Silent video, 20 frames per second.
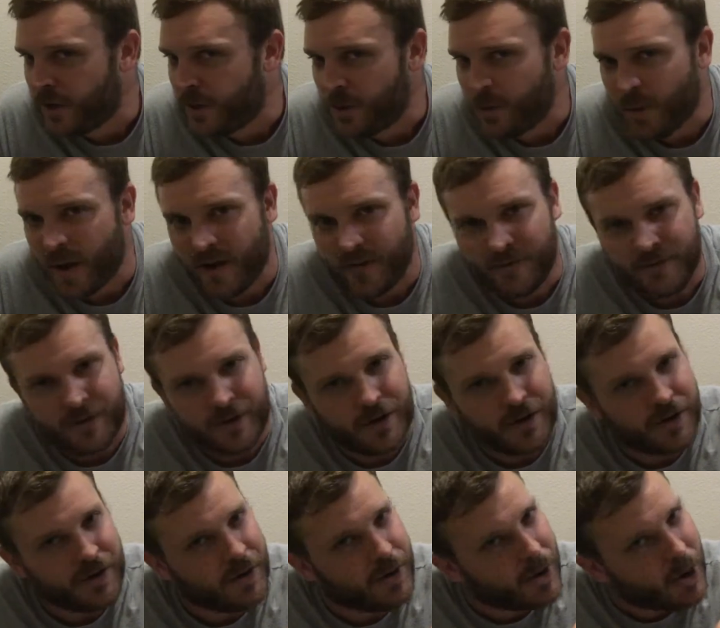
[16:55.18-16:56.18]
you have
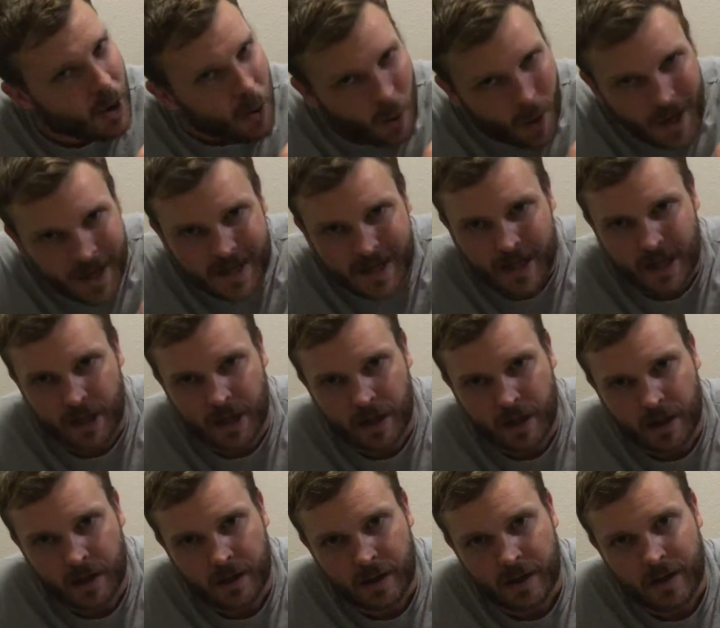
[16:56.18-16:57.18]
no idea
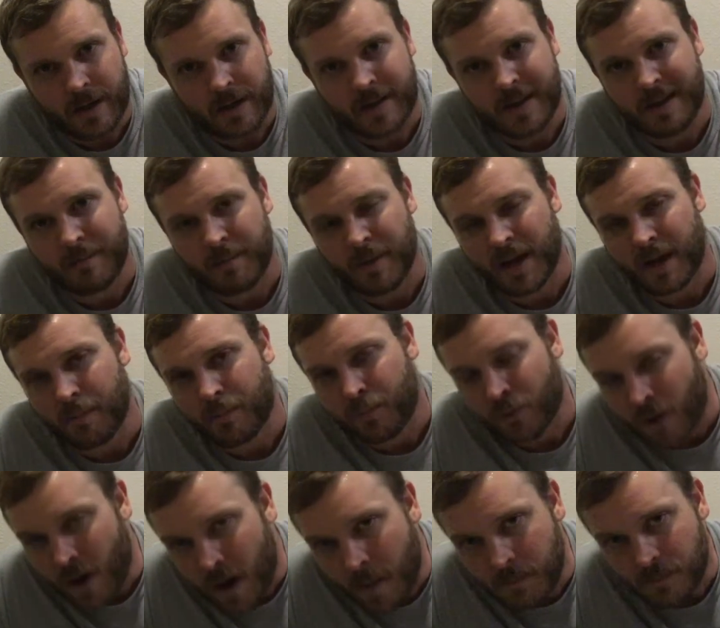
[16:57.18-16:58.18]
the amount of
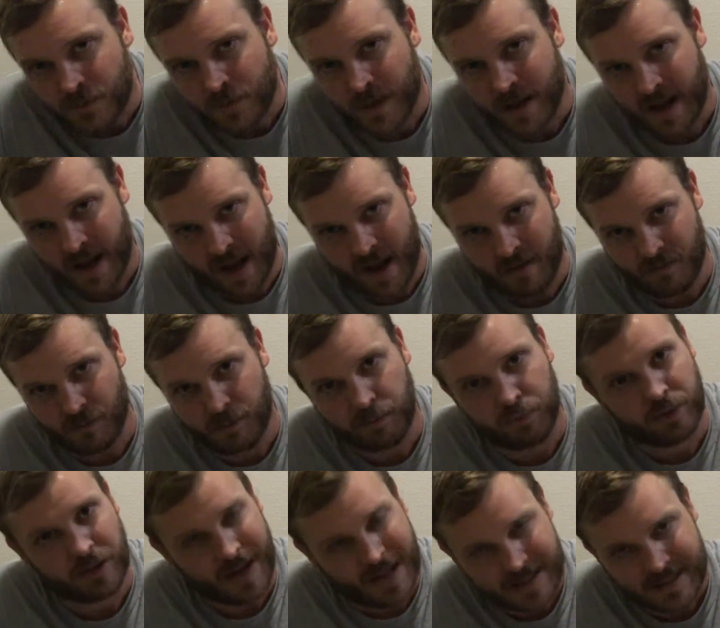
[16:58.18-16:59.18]
problems we can have with
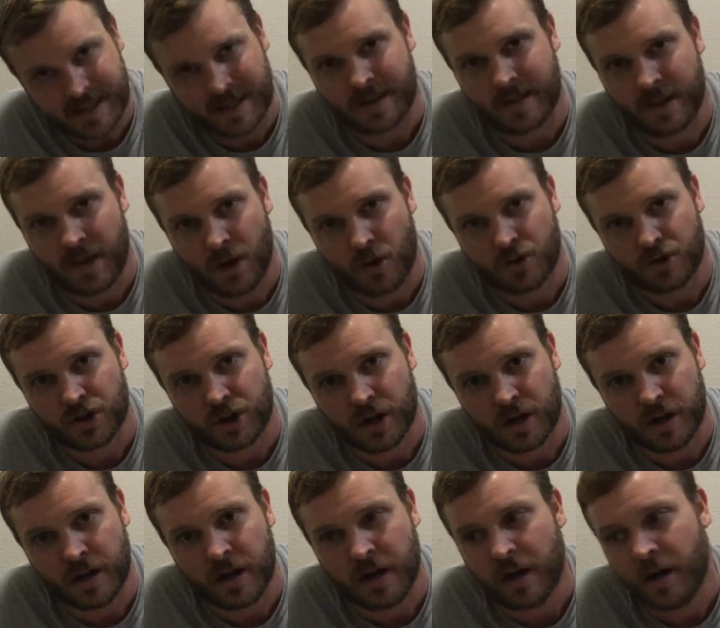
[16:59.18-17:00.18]
plastic in the
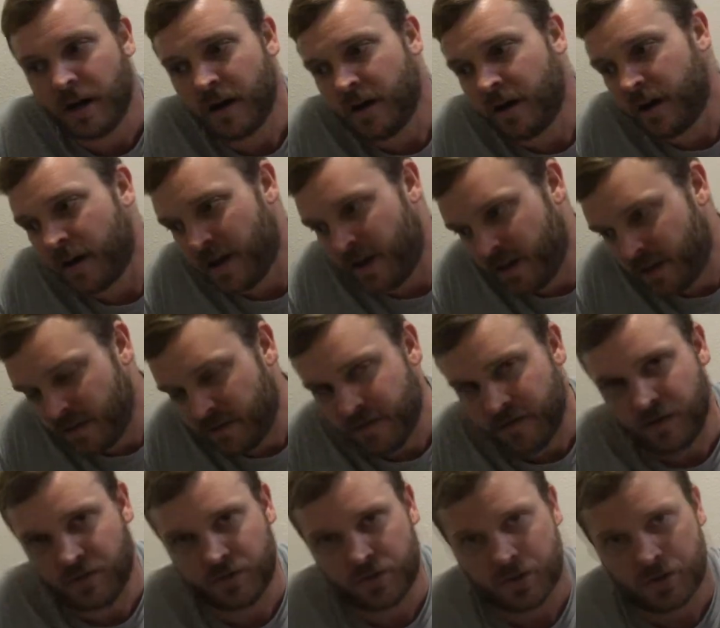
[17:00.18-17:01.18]
ocean in the
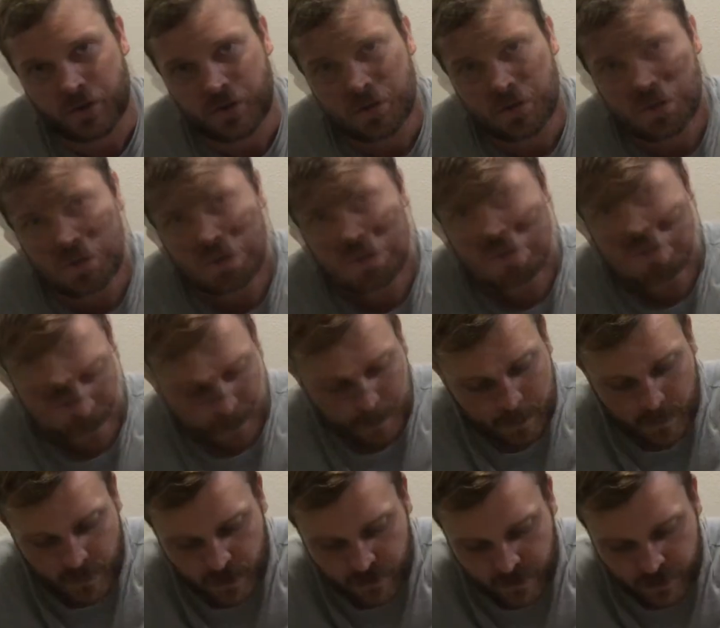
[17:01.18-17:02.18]
future.
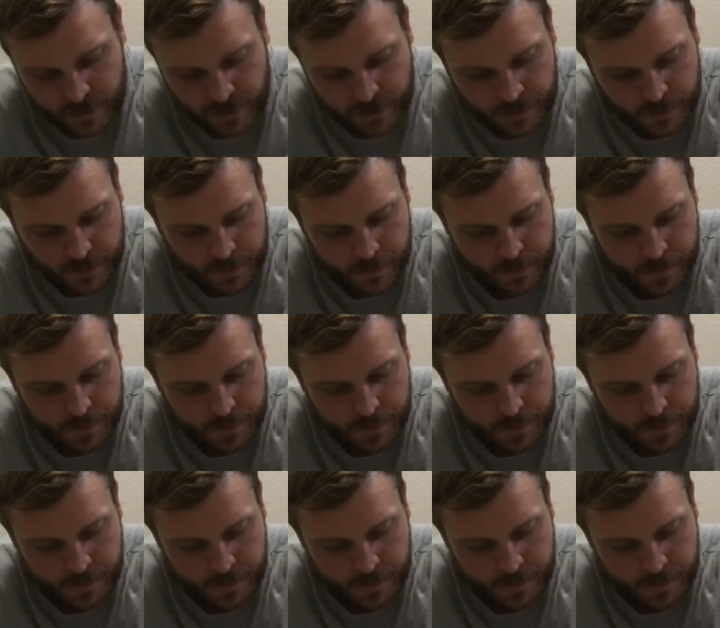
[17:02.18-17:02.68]
So,